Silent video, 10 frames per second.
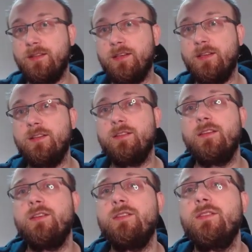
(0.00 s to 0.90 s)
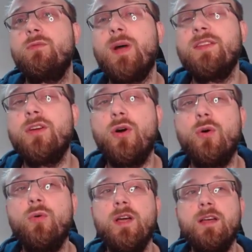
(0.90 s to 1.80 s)
in one
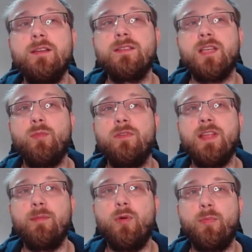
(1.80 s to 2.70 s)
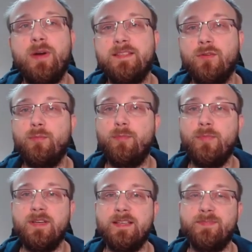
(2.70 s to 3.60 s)
go. Some of them operate on
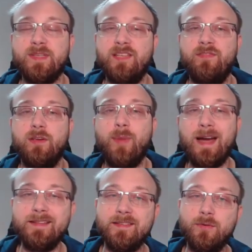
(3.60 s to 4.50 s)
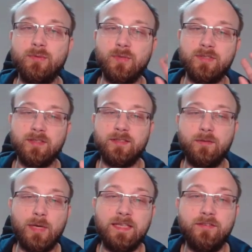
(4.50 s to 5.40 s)
specific bytes. So it was
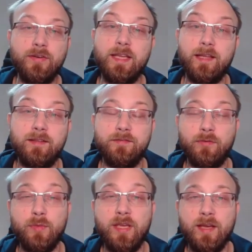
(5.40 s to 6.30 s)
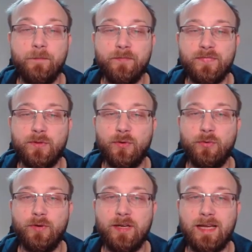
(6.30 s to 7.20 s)
quite tricky, at least for me,
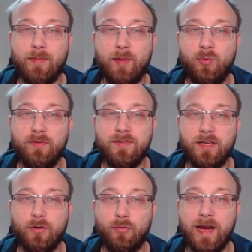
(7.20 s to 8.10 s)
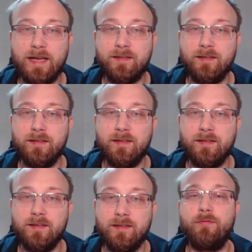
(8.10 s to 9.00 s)
to come up with the correct
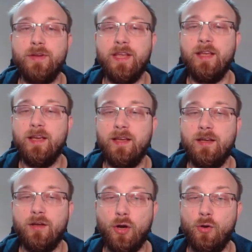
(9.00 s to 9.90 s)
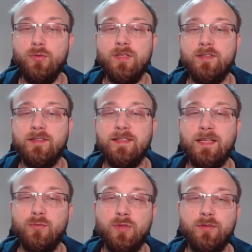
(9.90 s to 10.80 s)
Z3 code
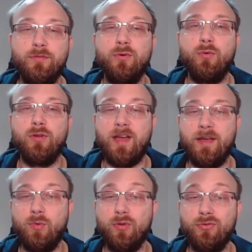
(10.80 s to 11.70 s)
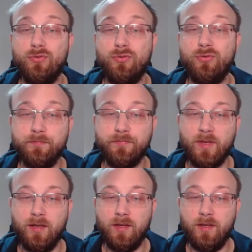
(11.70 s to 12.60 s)
that will do what I want to do.